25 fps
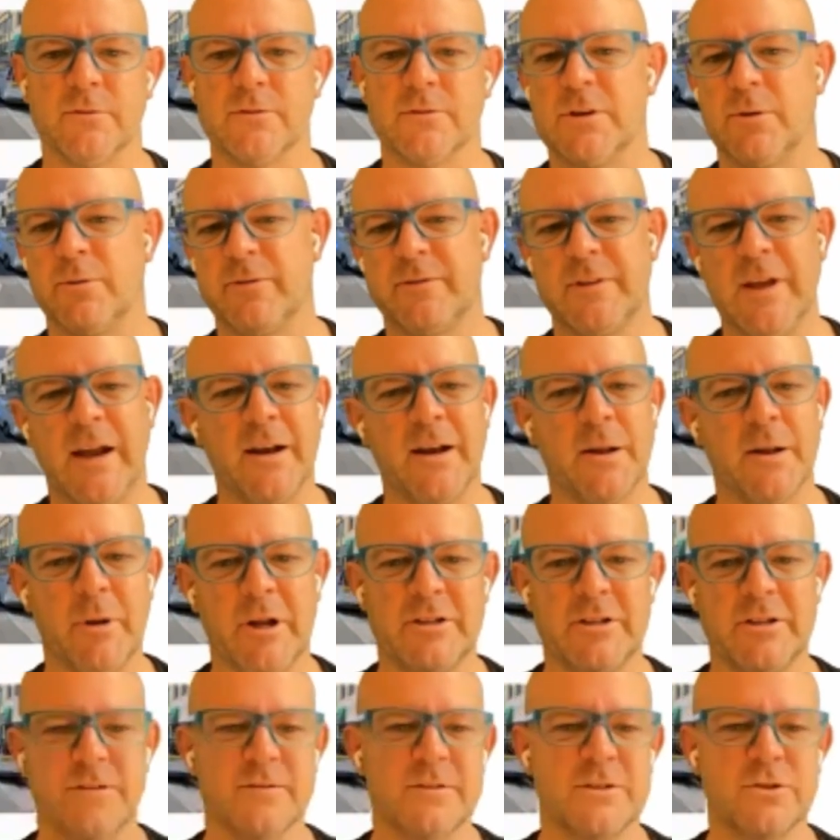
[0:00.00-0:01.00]
So we've done a
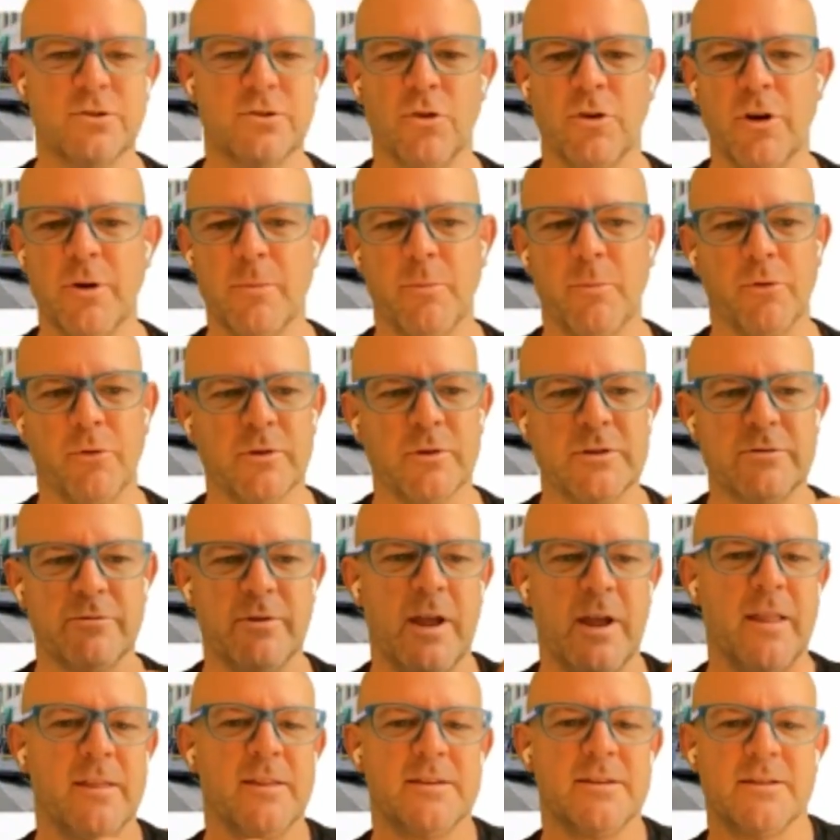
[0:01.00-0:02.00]
bunch of storyboards
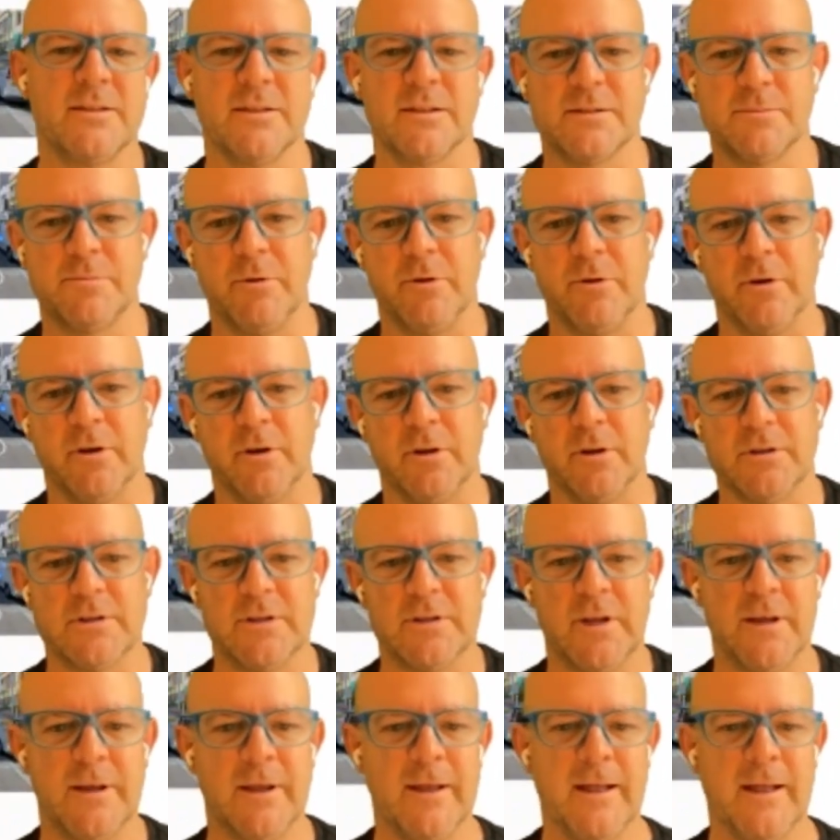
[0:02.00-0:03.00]
around this experience
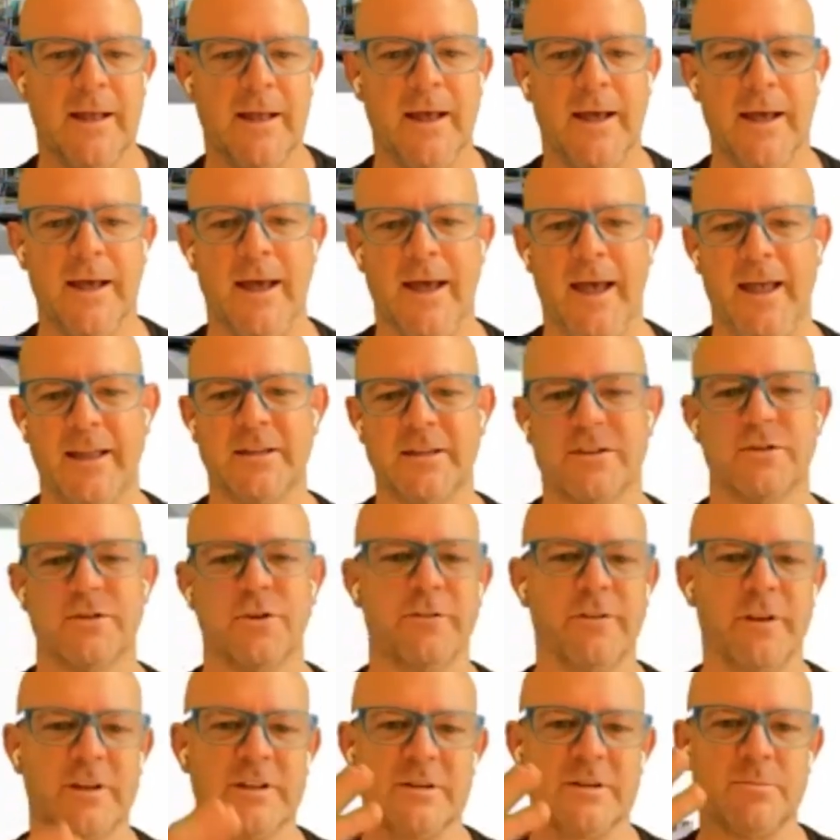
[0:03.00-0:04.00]
and sort
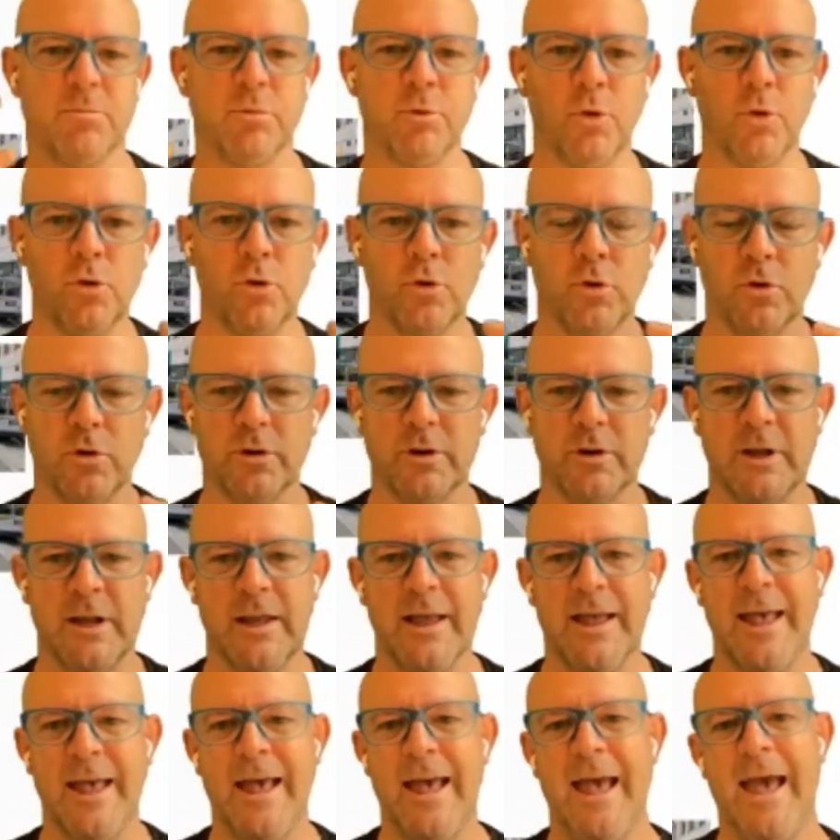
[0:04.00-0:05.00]
of explored
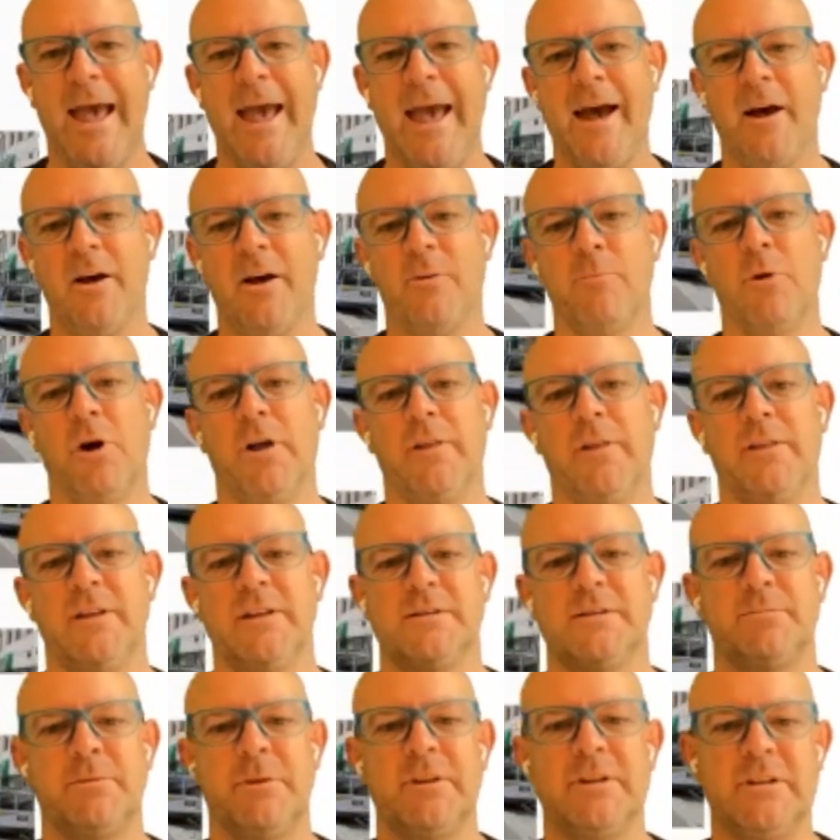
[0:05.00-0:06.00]
how might
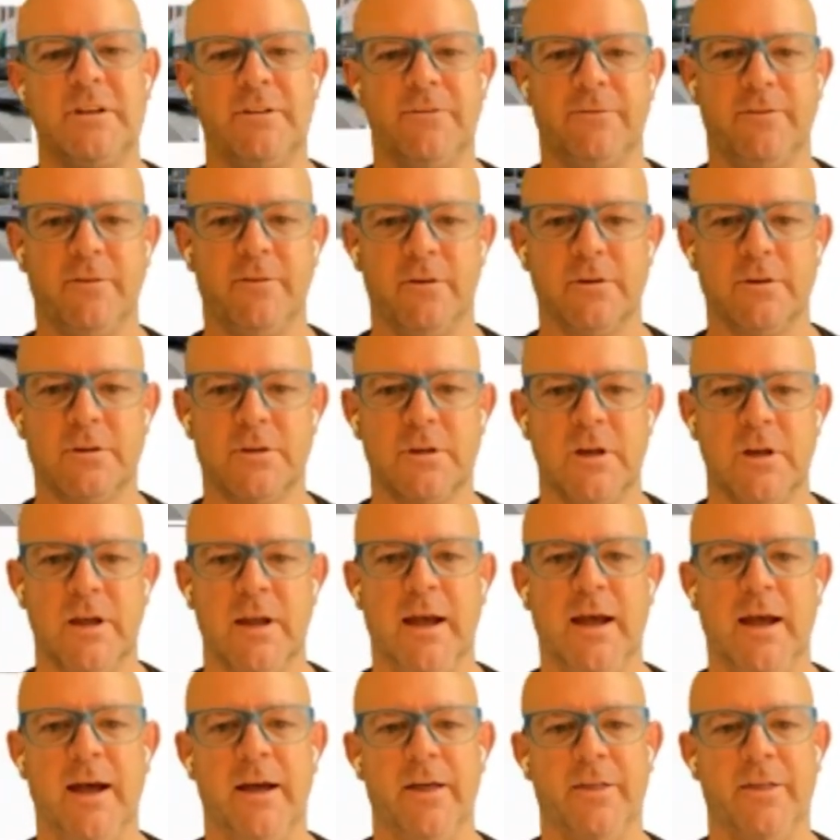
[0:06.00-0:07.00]
this be different
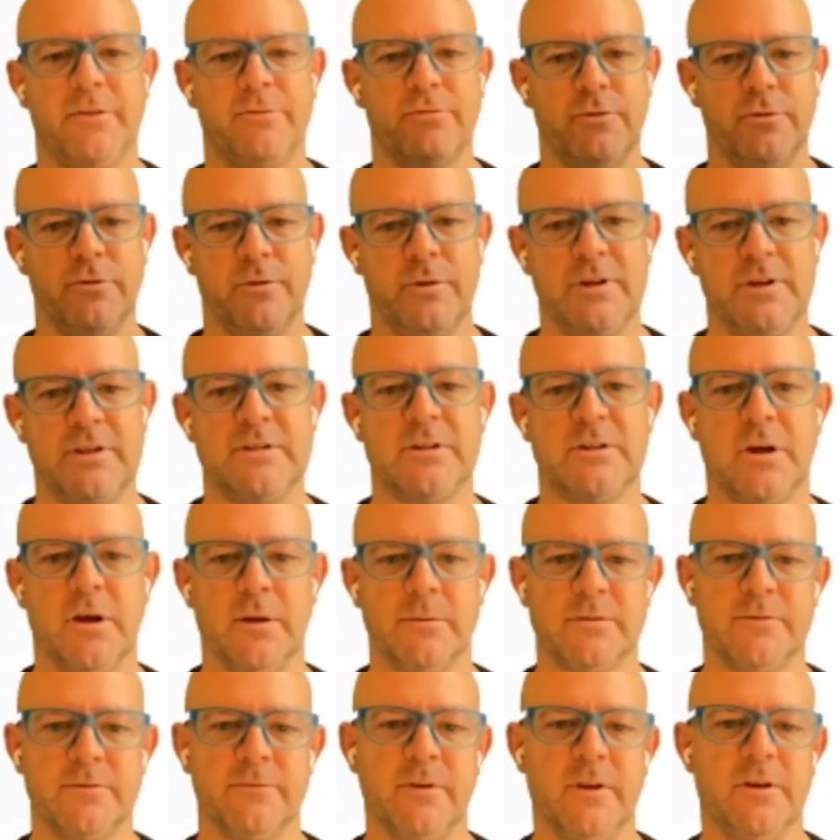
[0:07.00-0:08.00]
through these types of